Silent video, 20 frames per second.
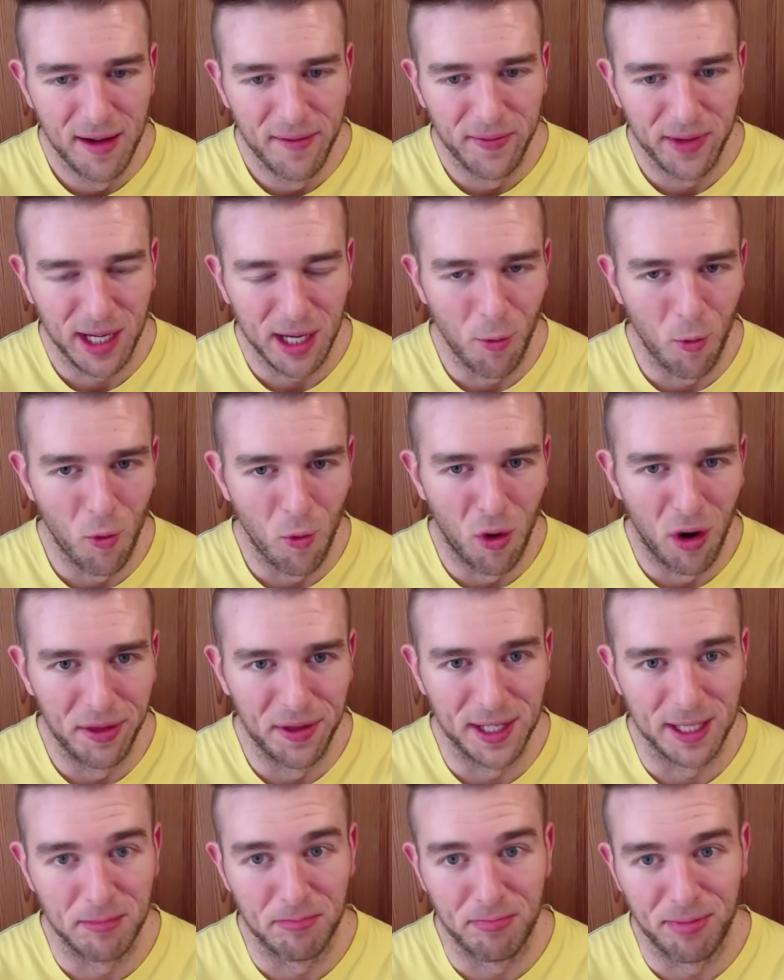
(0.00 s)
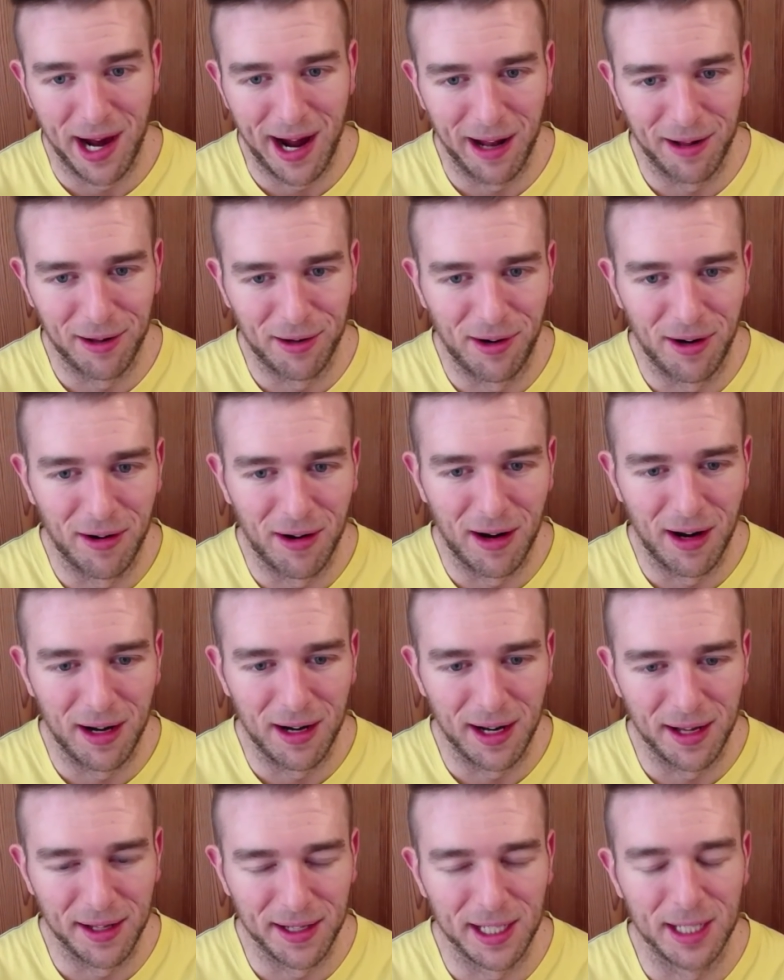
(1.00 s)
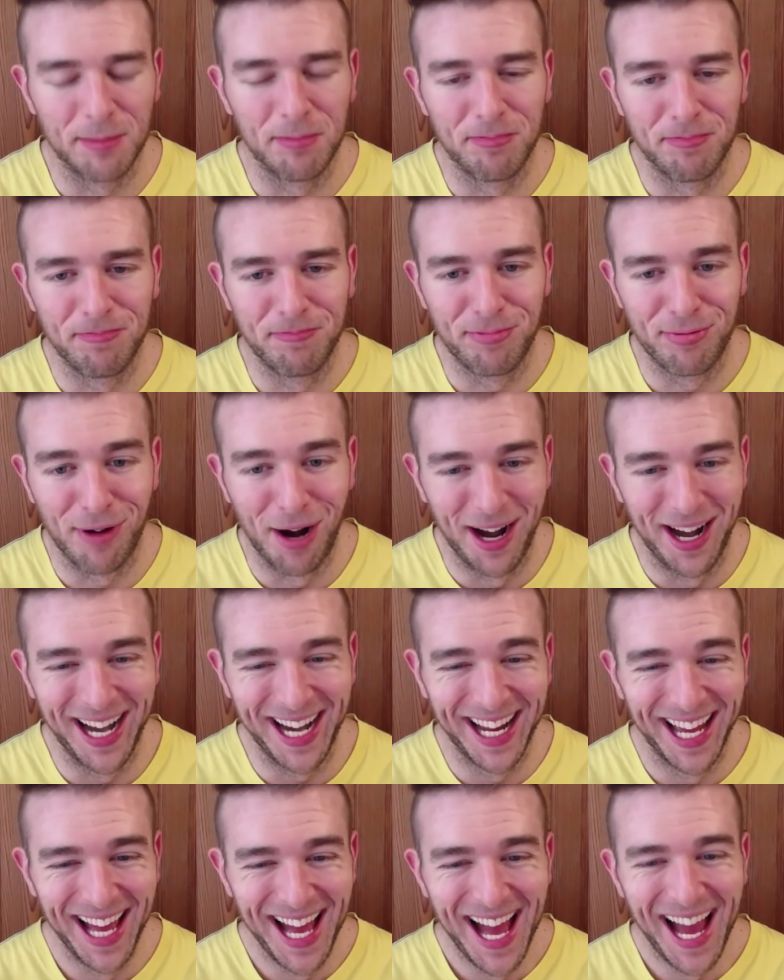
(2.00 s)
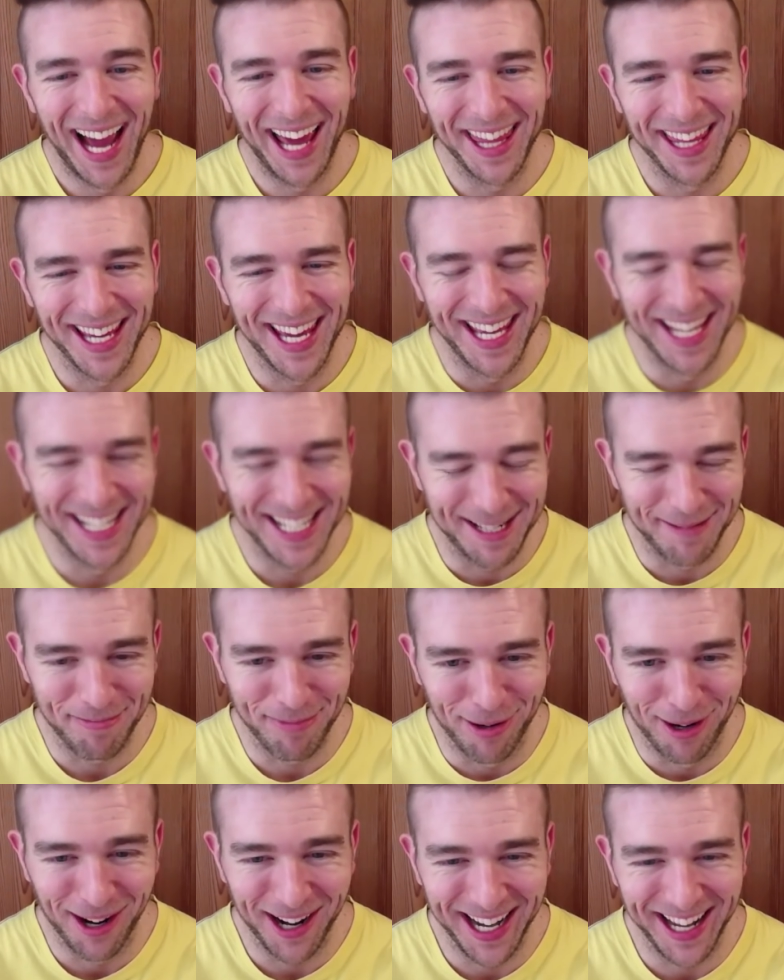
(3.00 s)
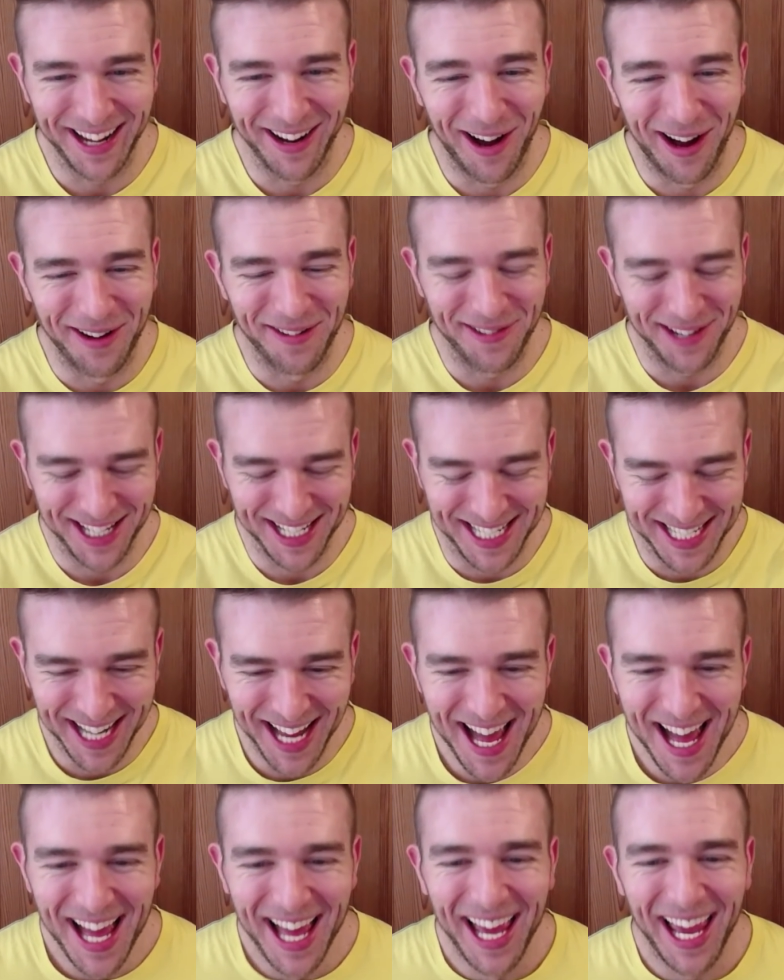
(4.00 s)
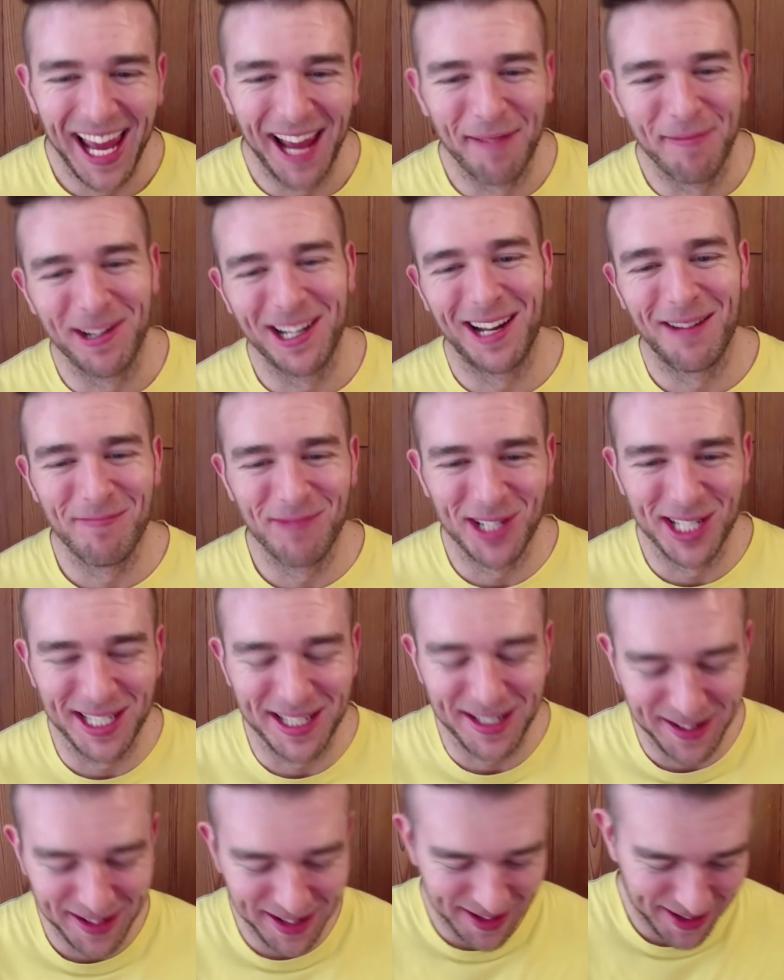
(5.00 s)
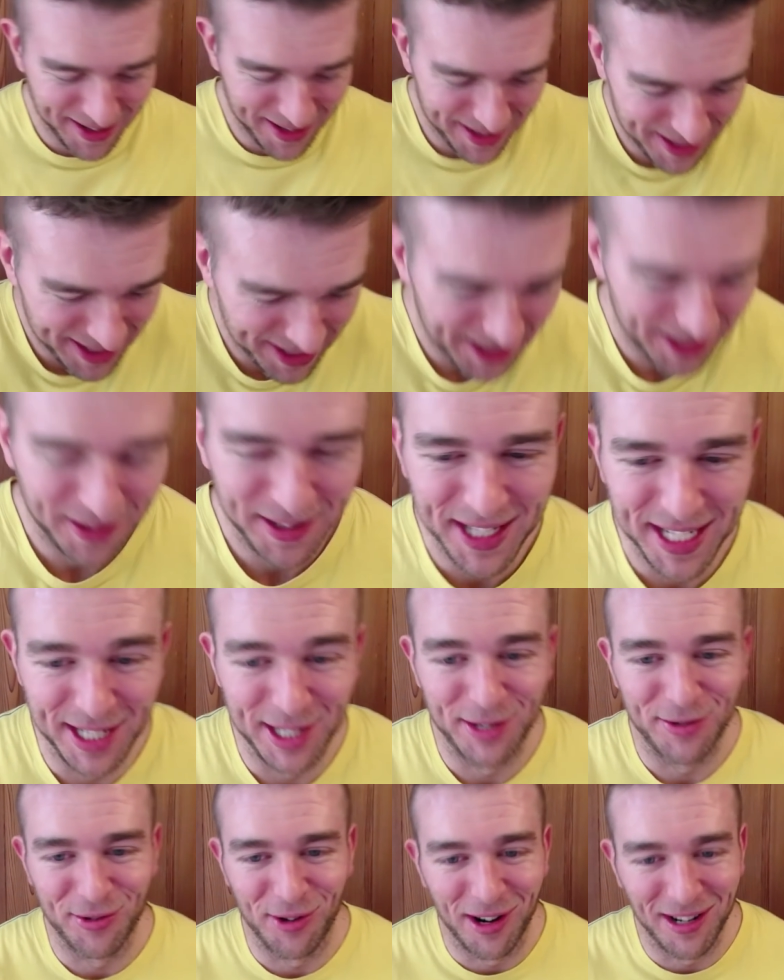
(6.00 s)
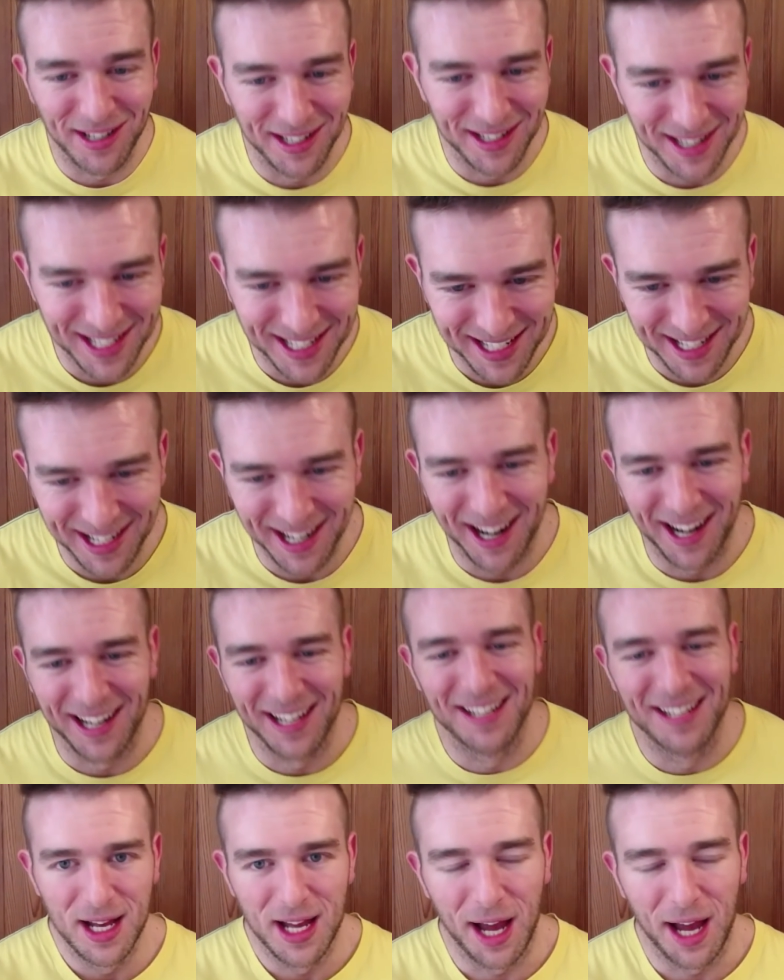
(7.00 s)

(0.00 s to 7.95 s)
he won this battle or not. I think it's pretty, I think it's pretty obvious Eminem just destructed this guy.